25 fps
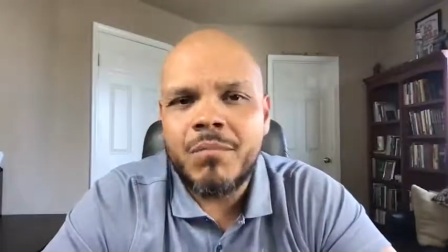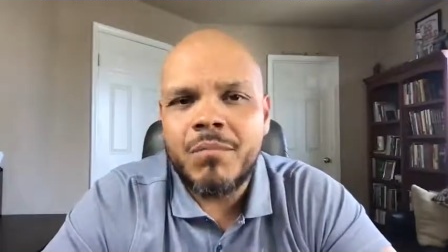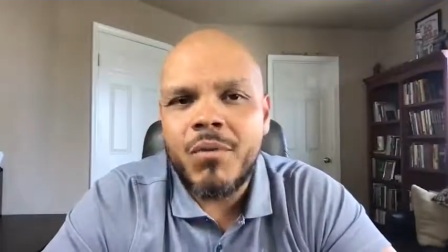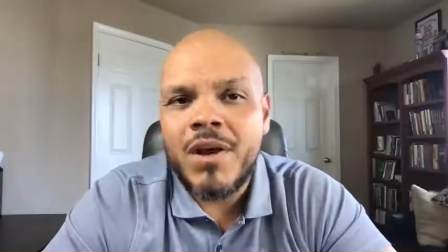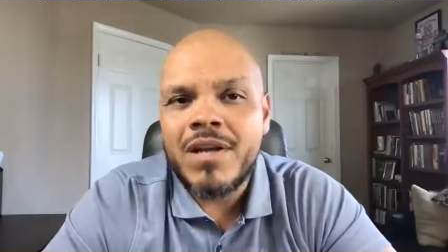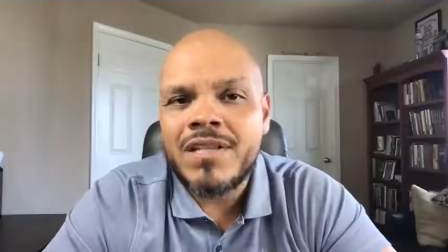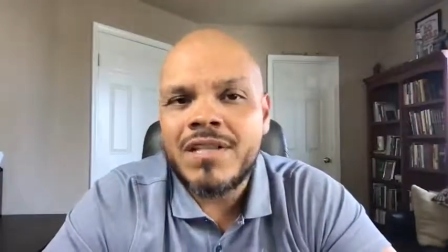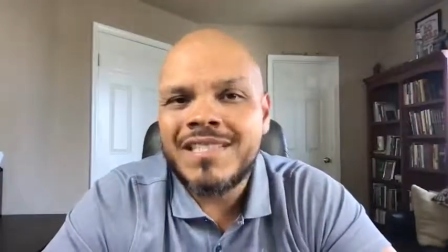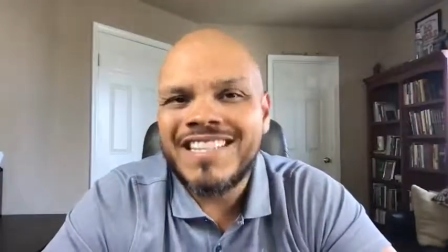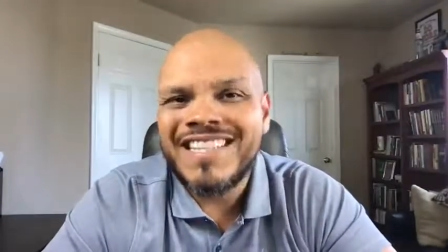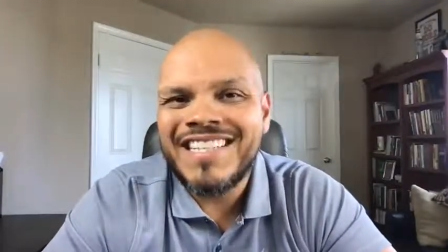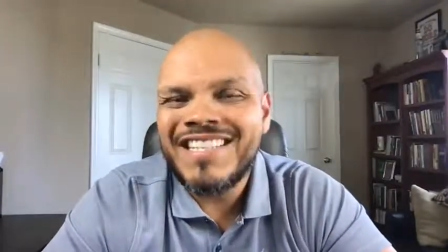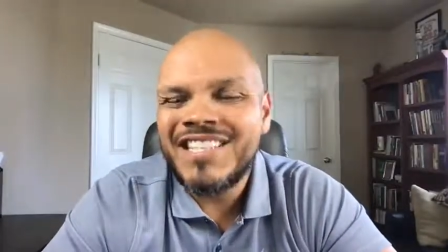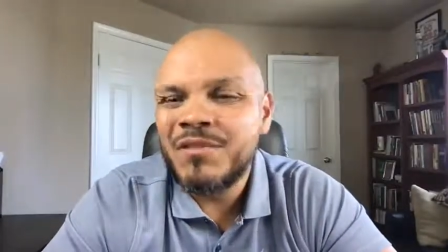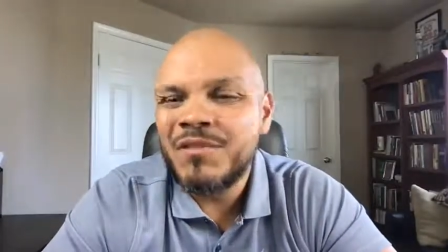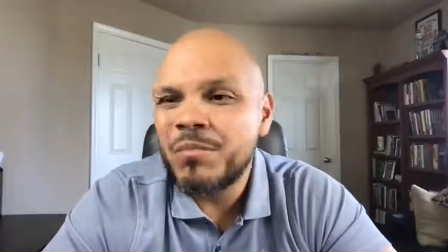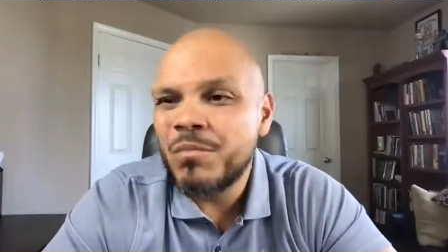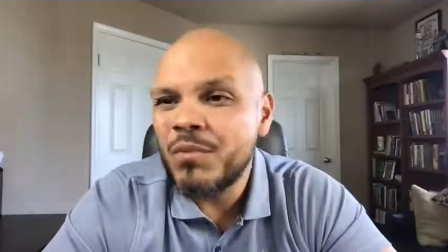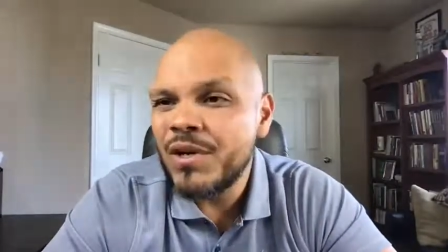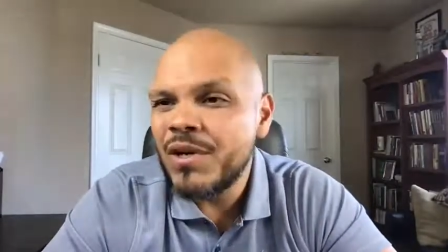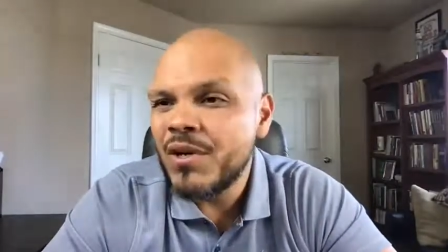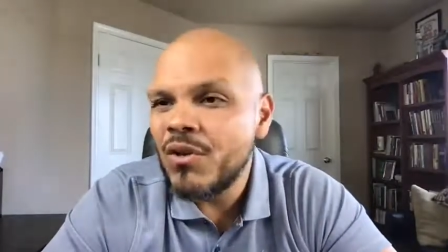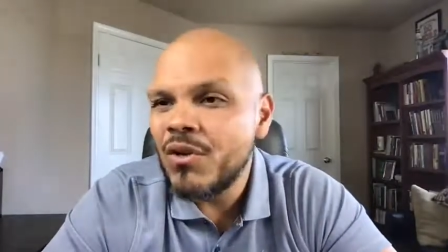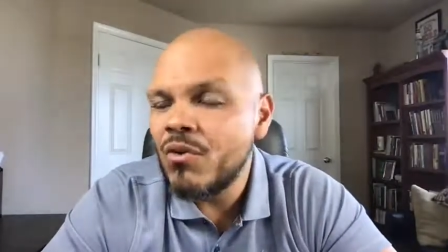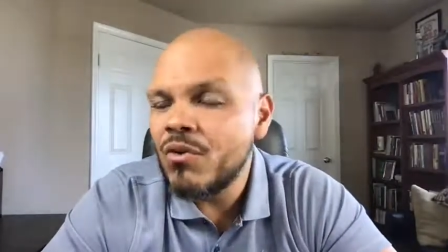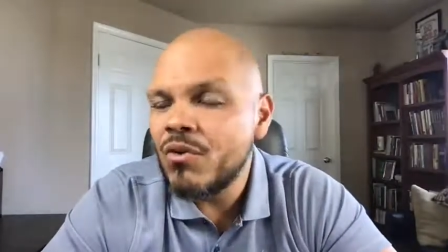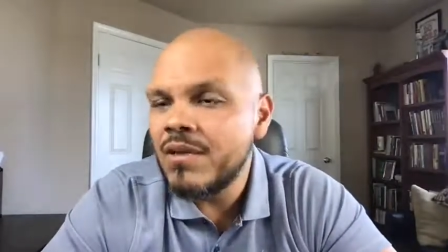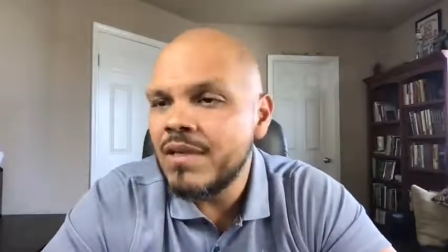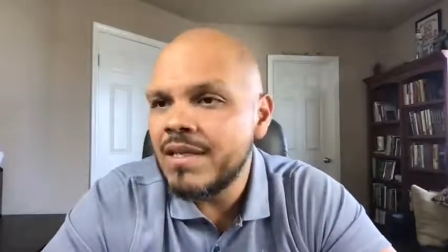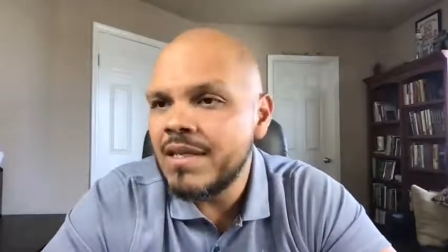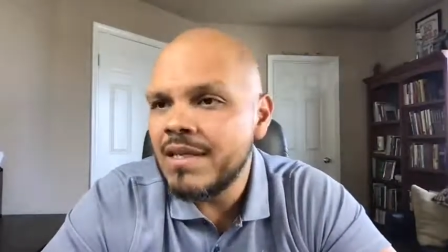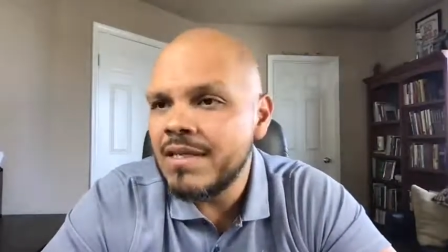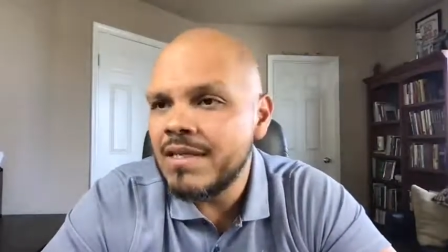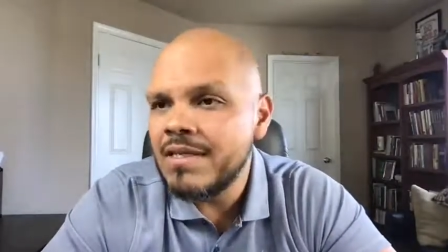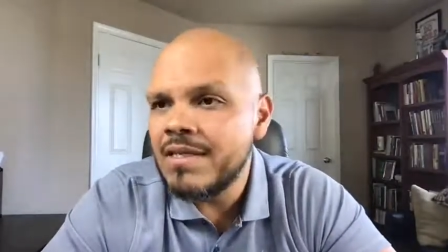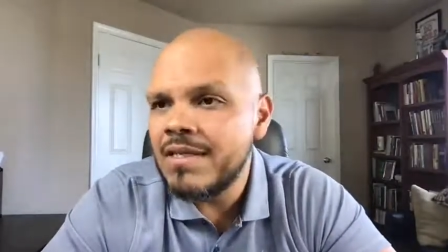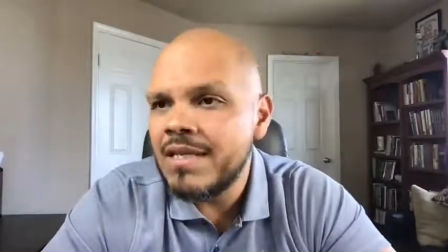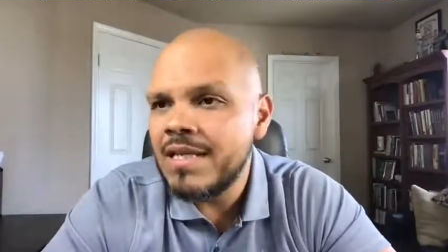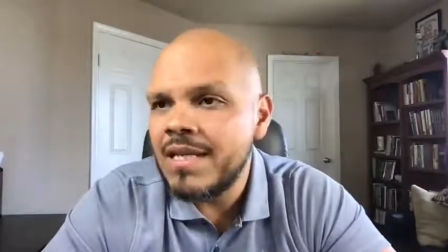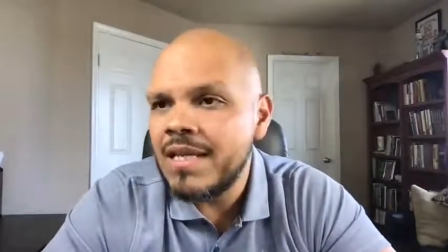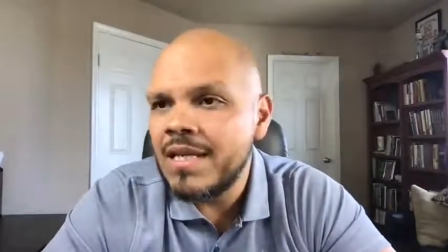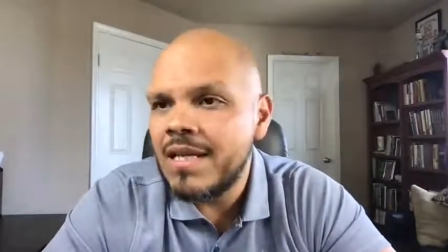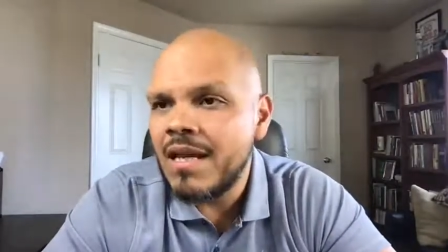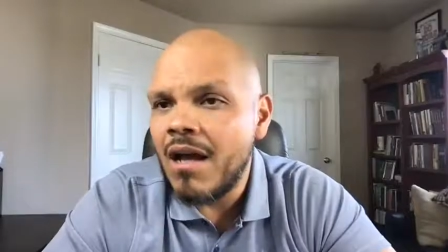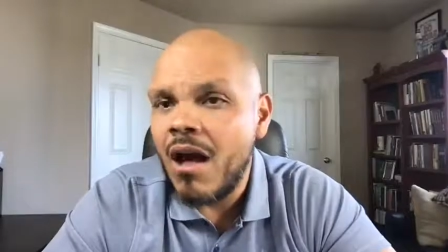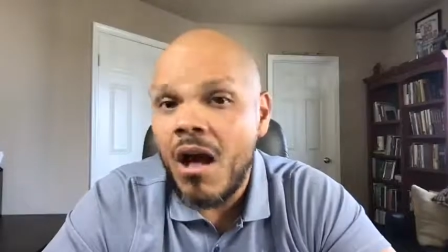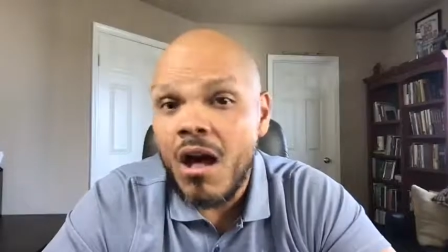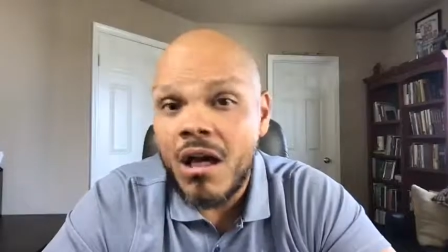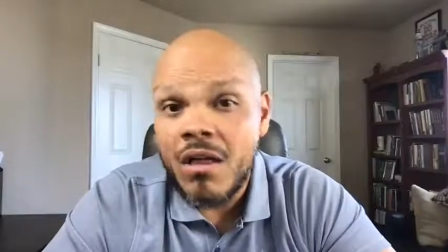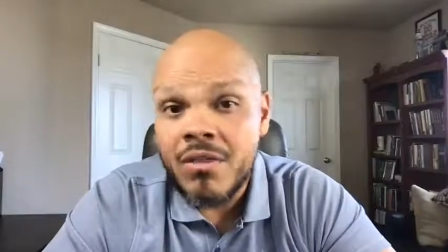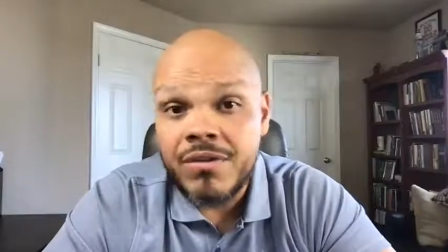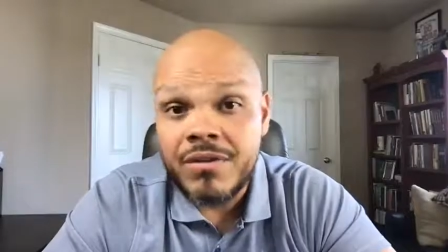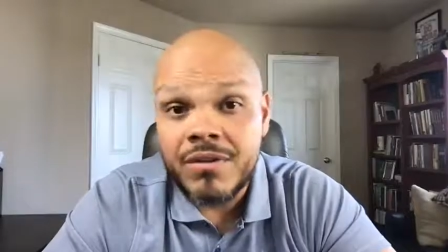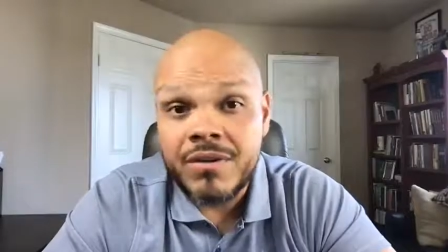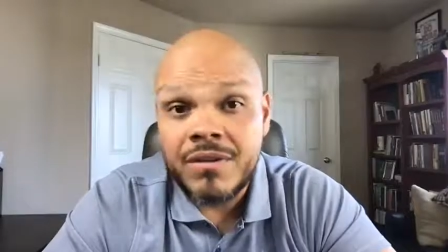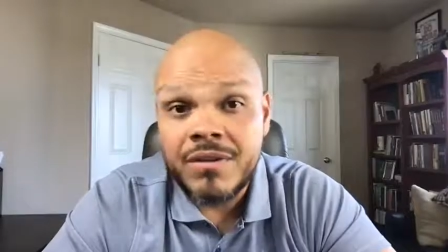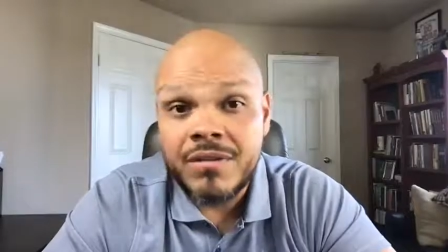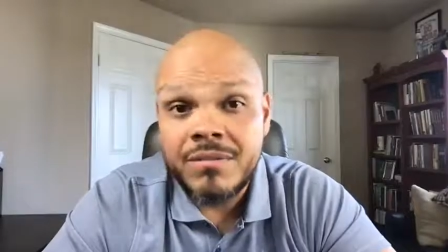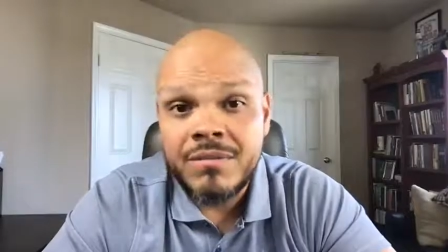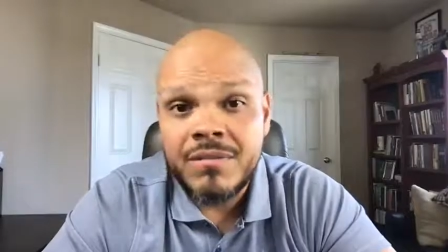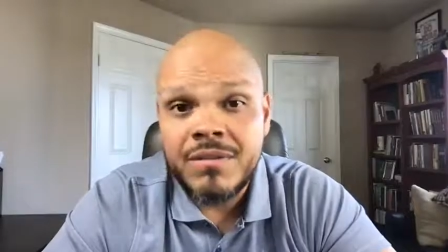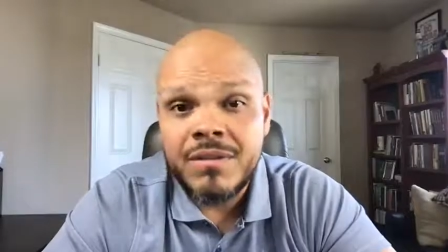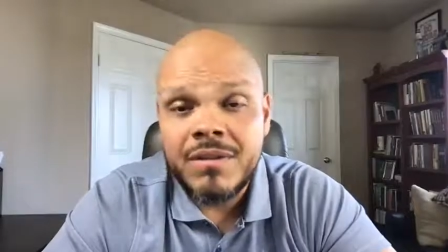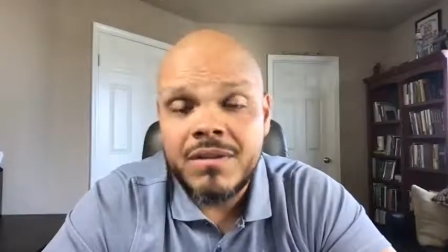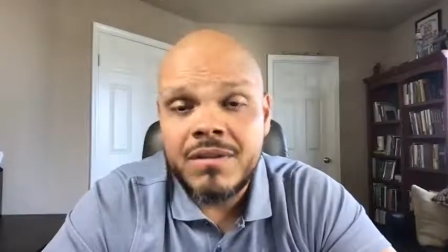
Preston Sprinkle is the author.